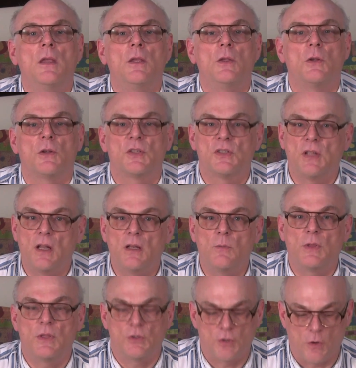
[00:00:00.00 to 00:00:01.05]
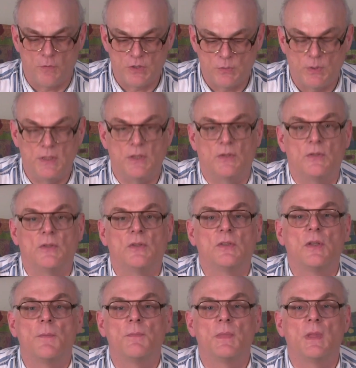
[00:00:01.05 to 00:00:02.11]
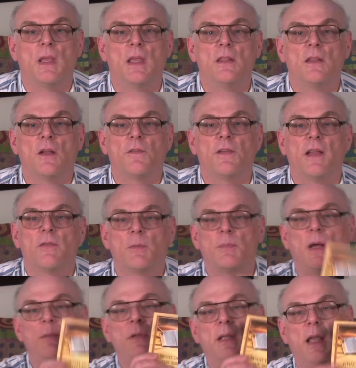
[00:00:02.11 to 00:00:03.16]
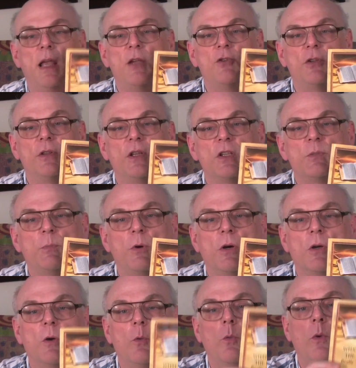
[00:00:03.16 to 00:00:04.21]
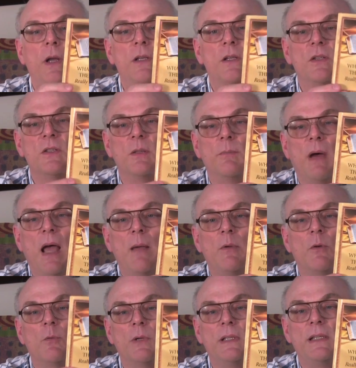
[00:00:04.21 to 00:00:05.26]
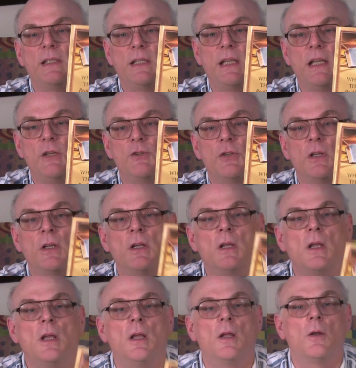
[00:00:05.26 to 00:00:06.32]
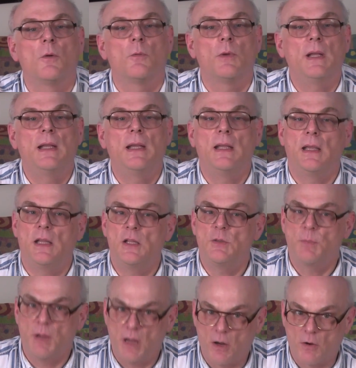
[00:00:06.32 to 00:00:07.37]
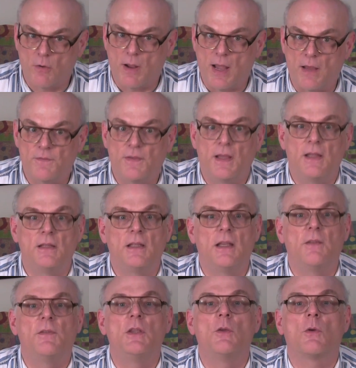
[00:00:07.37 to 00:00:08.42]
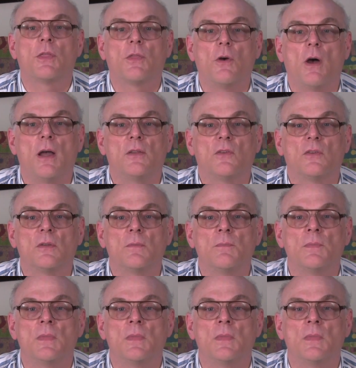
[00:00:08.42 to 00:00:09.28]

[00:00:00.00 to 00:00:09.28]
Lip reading: You're studying with the Jehovah's Witnesses in their favorite publication, this book, What Does the Bible Really Teach? Reading each paragraph and giving your thoughts.